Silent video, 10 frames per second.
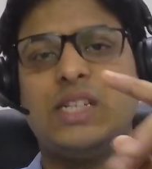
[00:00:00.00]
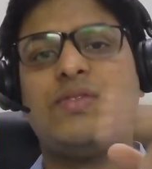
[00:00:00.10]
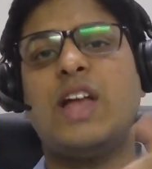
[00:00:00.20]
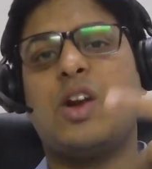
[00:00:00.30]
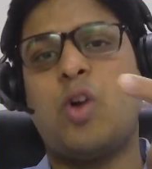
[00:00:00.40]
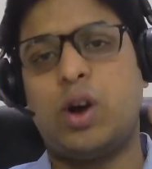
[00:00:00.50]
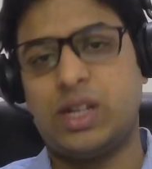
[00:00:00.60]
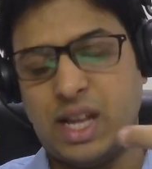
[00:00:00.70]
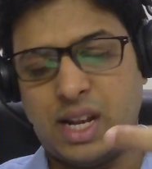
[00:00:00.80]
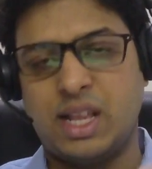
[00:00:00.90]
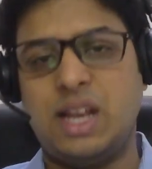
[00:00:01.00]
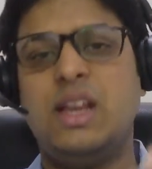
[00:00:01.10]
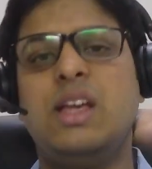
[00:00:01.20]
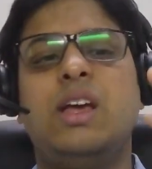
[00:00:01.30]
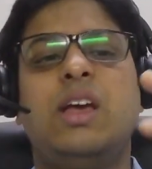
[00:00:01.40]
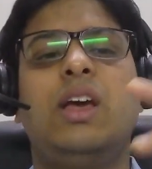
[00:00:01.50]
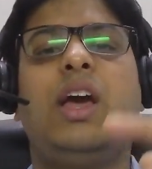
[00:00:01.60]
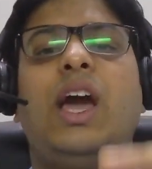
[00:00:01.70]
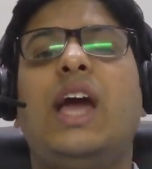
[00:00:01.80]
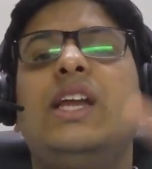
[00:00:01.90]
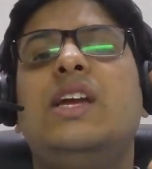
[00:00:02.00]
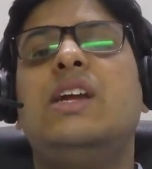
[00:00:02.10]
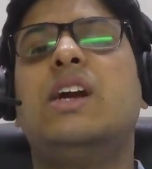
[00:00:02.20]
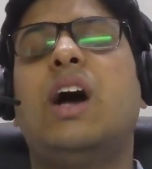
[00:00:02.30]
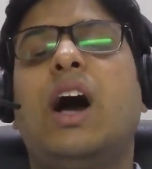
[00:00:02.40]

If they are not there, then any